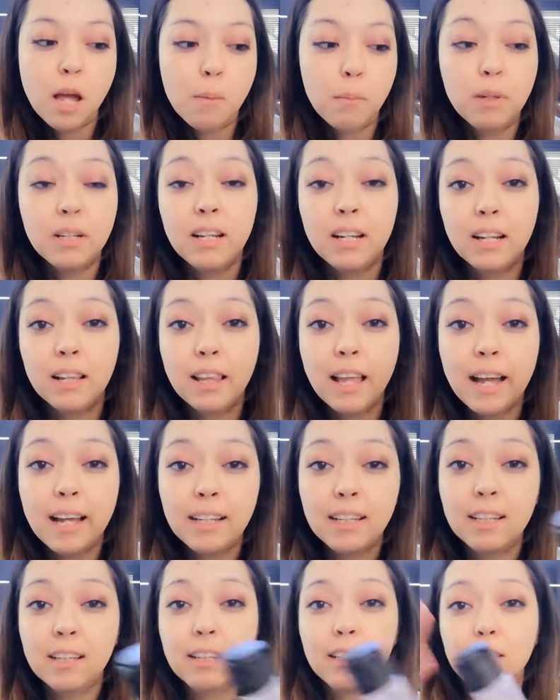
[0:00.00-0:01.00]
But I
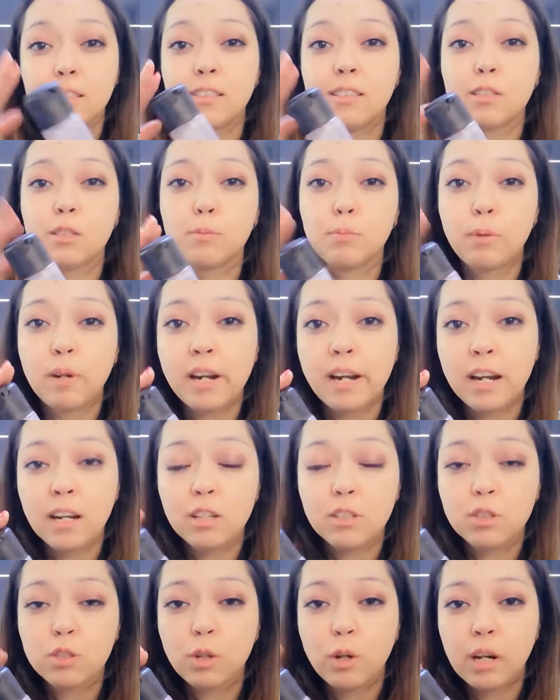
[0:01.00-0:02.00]
like the sprayer,
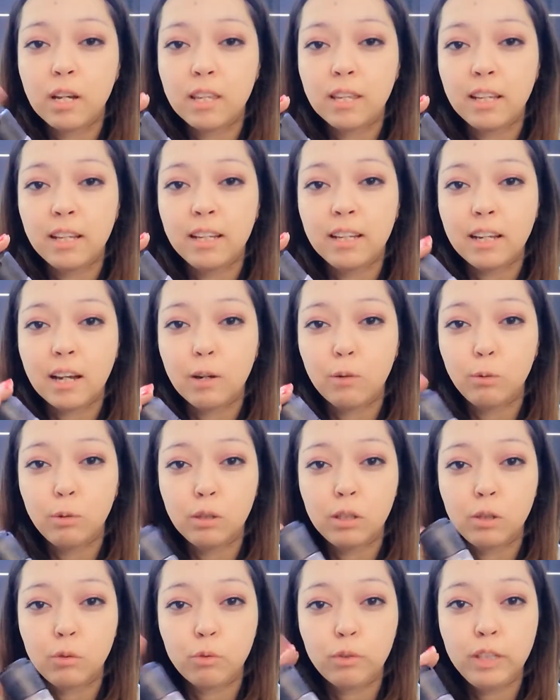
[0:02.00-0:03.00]
so I think I
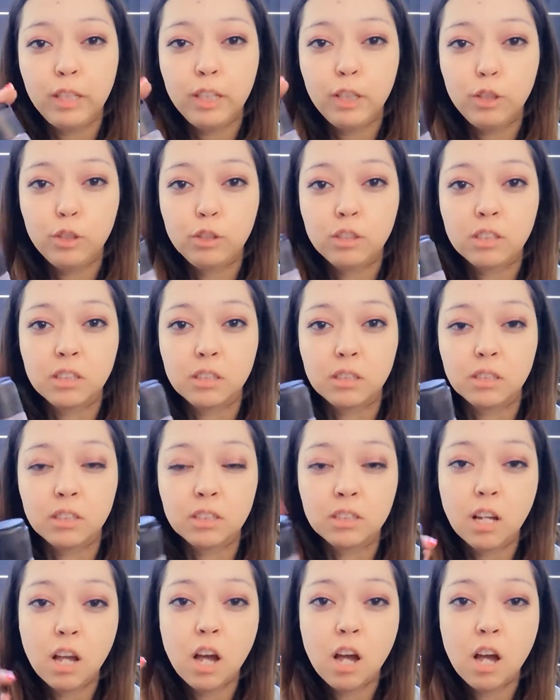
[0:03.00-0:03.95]
will reuse this